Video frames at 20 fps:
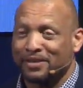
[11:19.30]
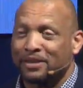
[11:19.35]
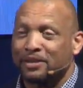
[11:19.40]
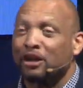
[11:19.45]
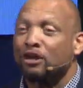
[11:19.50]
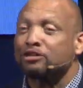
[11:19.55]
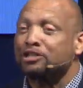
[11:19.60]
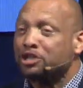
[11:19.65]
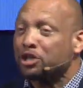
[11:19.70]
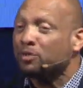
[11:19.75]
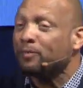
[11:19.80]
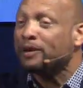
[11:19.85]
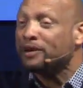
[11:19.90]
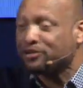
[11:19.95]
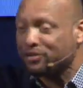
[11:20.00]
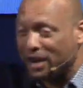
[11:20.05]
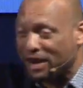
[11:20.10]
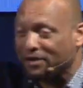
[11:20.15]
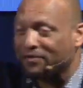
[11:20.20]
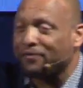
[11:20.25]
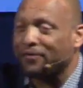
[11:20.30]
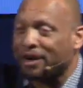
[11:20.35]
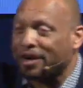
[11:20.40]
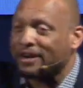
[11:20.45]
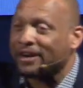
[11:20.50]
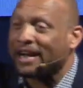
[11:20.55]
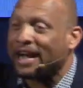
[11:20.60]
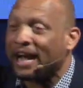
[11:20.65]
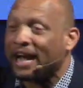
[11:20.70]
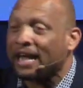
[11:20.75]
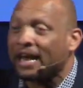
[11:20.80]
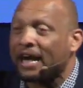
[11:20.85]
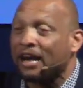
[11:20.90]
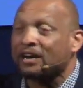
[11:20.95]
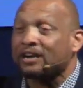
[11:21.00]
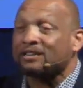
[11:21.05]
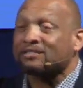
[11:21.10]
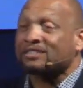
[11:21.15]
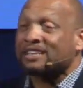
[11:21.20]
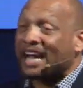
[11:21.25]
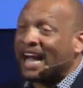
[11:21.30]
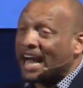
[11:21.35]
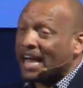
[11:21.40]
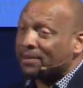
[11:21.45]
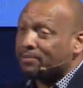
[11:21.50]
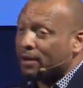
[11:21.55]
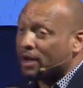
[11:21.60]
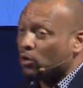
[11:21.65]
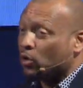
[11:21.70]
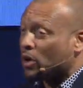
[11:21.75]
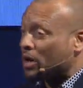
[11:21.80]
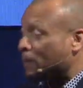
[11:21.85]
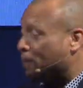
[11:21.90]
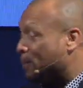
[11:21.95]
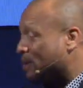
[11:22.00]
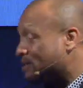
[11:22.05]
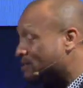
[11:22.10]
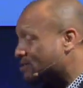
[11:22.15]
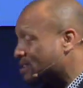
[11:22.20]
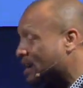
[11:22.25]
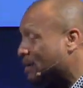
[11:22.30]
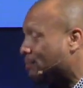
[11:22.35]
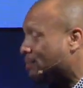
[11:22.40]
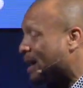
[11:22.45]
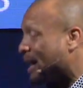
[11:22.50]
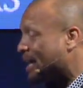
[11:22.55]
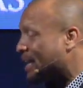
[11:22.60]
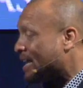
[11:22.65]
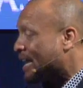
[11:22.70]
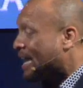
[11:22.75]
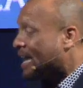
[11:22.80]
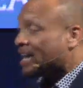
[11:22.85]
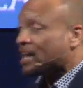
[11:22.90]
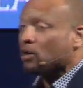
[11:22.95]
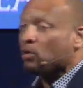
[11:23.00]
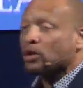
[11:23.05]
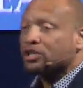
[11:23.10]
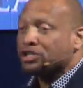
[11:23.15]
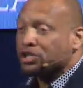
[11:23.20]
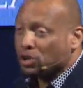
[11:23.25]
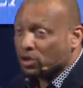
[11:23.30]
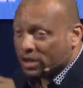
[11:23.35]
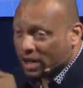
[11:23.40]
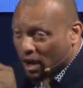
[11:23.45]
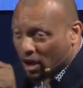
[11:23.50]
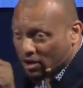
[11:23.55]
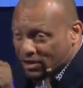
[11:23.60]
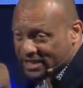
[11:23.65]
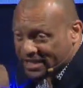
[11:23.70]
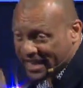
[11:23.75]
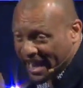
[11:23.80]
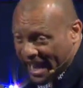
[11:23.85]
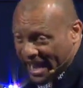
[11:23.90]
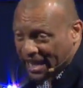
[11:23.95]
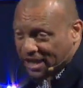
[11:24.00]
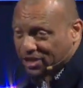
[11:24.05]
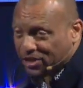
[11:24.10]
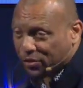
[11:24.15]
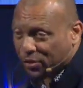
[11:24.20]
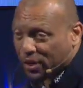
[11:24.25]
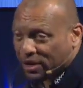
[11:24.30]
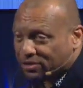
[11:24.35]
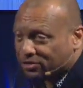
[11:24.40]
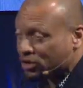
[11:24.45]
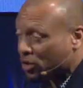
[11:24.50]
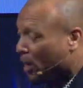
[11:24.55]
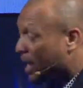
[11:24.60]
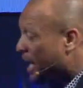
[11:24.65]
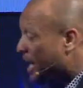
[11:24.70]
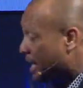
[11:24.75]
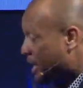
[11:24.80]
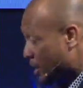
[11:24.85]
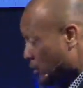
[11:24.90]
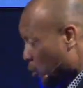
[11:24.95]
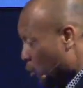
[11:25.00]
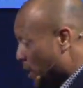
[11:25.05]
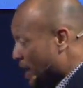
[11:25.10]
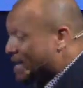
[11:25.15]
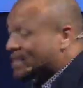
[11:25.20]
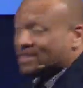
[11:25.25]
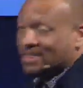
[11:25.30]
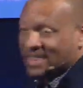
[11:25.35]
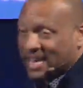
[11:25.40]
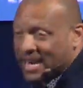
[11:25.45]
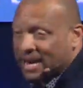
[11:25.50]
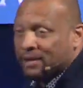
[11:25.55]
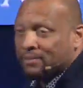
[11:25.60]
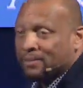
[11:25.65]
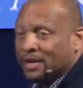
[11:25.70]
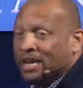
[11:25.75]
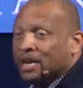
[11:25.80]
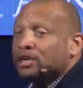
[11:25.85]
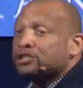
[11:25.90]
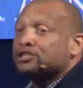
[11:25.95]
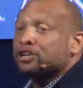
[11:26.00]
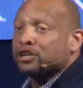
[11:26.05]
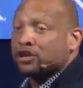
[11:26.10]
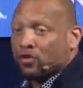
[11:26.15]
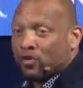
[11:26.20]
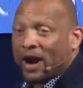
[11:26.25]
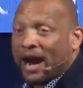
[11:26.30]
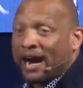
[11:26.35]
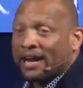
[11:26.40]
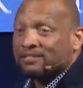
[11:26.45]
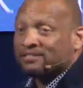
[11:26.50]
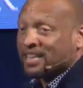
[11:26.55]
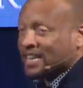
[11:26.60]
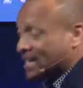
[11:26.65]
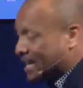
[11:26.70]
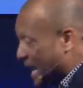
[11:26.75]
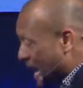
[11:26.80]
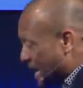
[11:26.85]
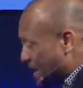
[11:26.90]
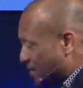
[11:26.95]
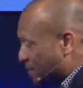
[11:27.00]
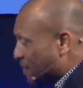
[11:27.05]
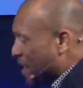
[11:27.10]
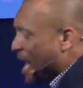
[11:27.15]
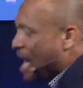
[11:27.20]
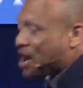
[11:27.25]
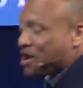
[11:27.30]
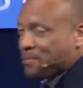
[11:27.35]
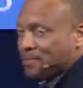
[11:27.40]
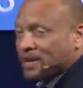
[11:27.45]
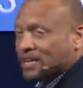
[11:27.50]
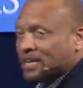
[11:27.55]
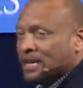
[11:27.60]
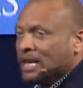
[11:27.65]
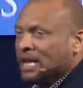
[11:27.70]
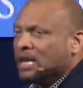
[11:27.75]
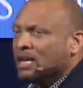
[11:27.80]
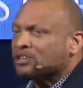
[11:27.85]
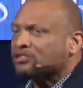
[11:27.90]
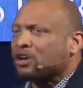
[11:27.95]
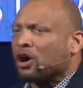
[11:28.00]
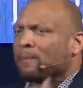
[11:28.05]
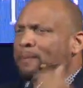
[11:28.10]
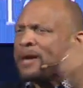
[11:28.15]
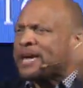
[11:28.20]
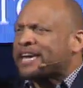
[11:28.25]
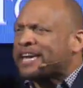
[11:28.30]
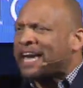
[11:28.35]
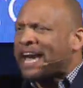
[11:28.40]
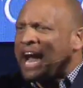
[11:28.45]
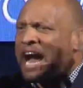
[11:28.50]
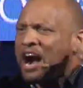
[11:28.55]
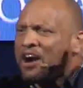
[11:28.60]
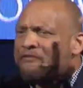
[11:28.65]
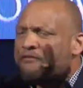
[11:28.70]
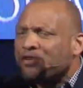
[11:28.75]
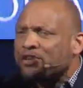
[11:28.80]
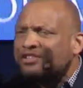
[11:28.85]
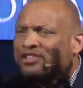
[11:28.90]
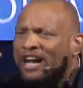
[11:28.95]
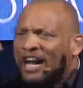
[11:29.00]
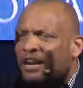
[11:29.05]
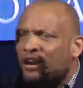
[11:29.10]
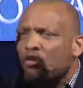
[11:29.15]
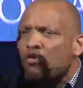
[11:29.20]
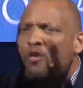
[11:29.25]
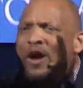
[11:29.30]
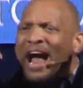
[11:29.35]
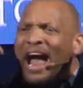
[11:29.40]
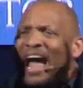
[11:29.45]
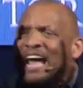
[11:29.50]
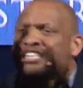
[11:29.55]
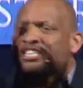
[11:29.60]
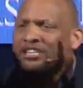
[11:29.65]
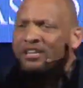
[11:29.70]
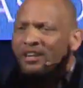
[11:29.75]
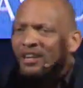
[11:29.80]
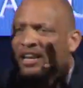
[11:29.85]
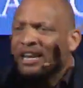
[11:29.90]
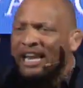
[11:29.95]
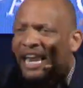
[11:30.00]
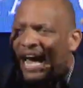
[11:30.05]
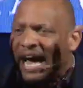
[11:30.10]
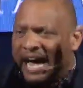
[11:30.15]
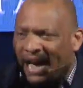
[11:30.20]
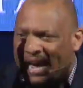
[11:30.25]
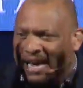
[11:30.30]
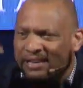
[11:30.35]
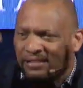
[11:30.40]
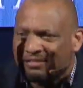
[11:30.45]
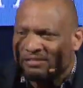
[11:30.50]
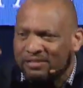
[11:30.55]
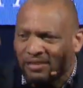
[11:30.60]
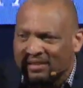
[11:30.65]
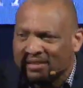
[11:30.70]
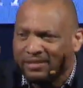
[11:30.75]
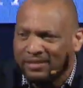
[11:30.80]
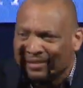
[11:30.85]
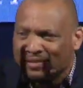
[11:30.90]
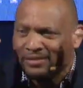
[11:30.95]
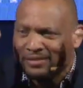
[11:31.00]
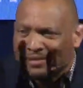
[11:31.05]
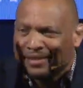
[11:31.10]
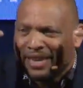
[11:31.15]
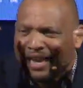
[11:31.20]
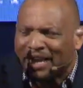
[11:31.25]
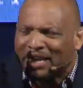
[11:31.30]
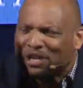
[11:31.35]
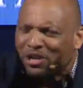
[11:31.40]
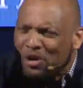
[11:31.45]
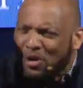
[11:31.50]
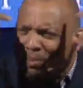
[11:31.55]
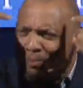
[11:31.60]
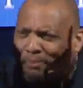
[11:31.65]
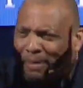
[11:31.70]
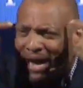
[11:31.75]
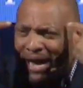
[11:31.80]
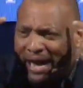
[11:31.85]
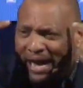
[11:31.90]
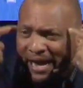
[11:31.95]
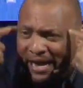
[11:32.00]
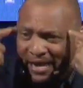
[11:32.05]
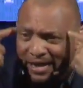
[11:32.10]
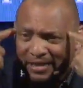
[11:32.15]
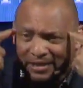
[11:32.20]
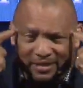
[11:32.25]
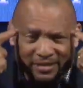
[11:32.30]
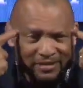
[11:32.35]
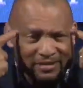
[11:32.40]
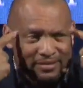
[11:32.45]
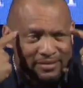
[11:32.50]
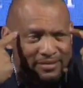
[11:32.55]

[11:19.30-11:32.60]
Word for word: Don't you be trying to figure God out because God may want to put somebody in what you call dangerous so he can win them to Christ in that environment. So be careful trying to rationalize in your mind.